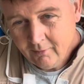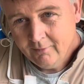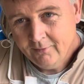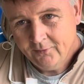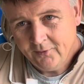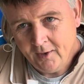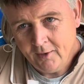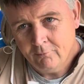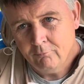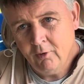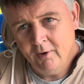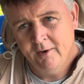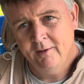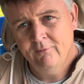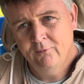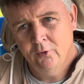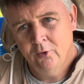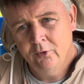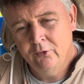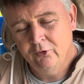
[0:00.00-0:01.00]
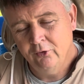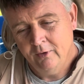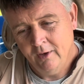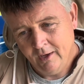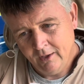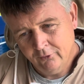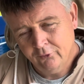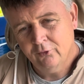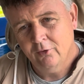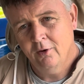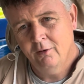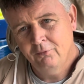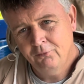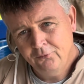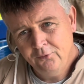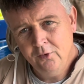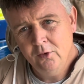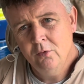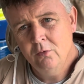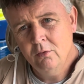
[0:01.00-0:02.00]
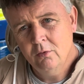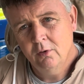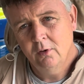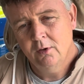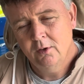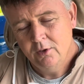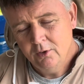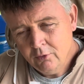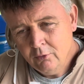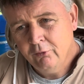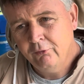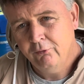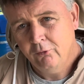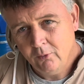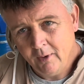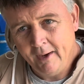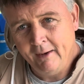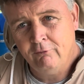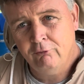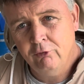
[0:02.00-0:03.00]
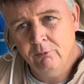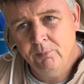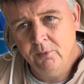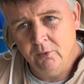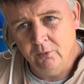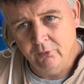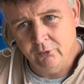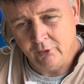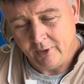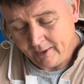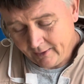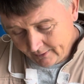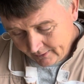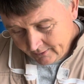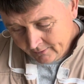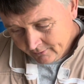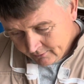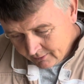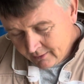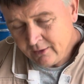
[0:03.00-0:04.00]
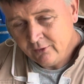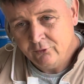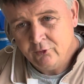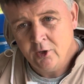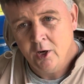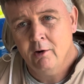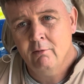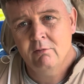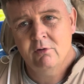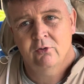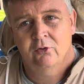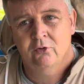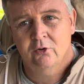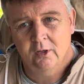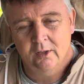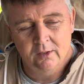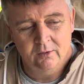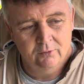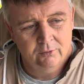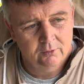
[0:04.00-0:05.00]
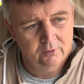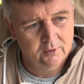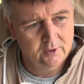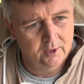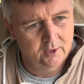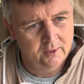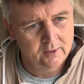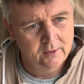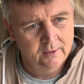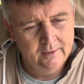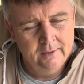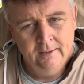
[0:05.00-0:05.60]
that running virgin has a few useful attributes in its current state, okay?